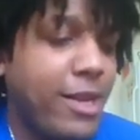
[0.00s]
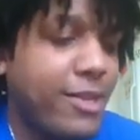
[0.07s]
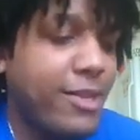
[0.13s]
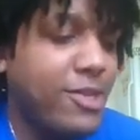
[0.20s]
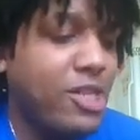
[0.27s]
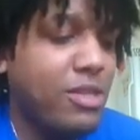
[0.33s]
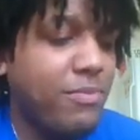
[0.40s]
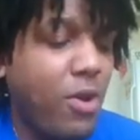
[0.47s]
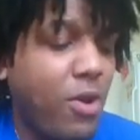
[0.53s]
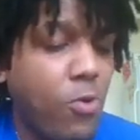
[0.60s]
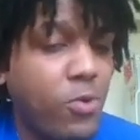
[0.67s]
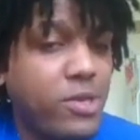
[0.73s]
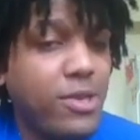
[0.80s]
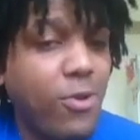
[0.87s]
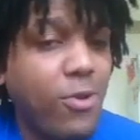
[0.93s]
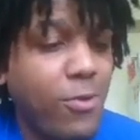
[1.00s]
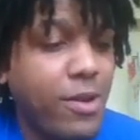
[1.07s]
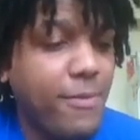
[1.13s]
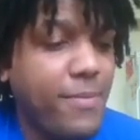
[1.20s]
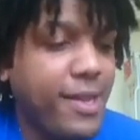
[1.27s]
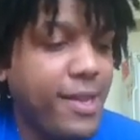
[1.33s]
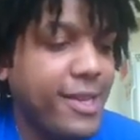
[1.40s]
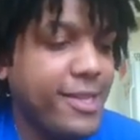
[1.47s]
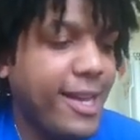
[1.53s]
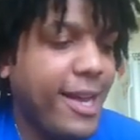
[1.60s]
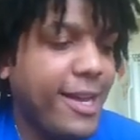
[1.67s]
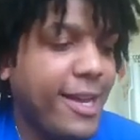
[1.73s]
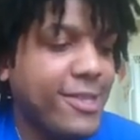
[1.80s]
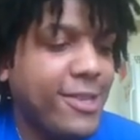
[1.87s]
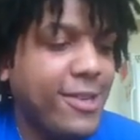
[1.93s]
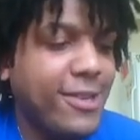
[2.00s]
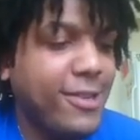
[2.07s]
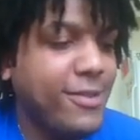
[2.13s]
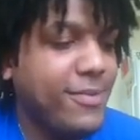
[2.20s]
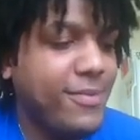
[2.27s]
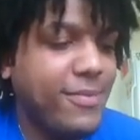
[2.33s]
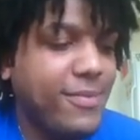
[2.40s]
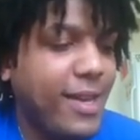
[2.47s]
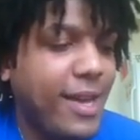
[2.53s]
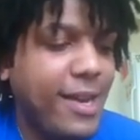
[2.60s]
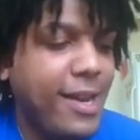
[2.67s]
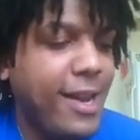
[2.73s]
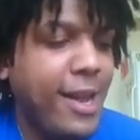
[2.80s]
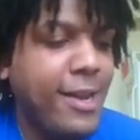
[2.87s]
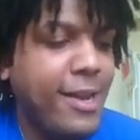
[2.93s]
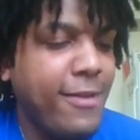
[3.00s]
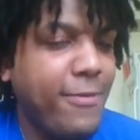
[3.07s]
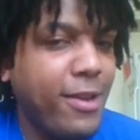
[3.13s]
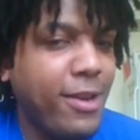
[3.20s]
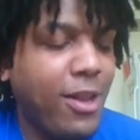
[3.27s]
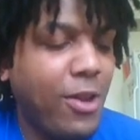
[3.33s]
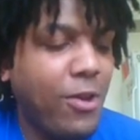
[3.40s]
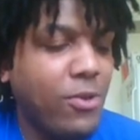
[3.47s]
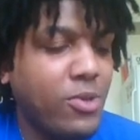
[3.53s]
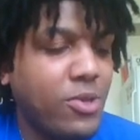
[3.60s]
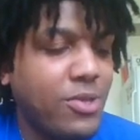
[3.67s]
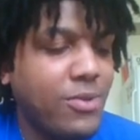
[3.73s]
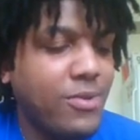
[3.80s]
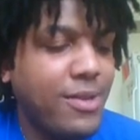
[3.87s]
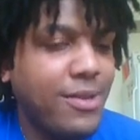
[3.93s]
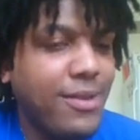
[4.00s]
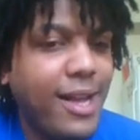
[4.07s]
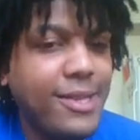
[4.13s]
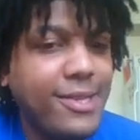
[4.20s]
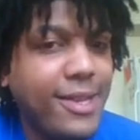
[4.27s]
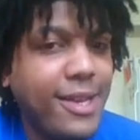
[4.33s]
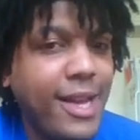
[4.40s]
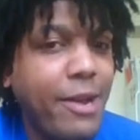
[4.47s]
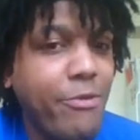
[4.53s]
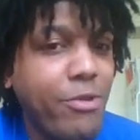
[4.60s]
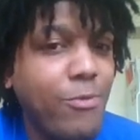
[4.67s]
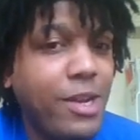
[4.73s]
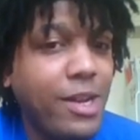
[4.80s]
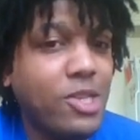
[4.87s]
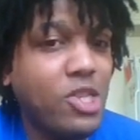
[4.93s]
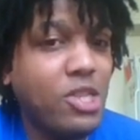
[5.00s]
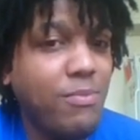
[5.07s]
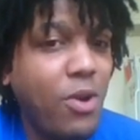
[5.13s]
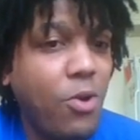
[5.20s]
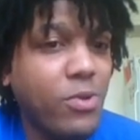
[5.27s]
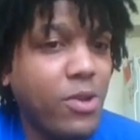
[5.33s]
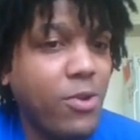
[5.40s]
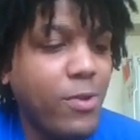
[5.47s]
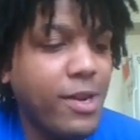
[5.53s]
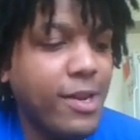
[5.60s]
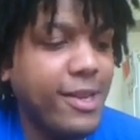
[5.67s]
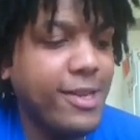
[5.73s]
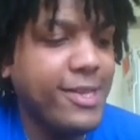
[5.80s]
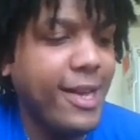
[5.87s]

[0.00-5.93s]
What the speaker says: get smoked going up against Asuka in the end. And it ain't even close. I said Kyrie would get smoked going against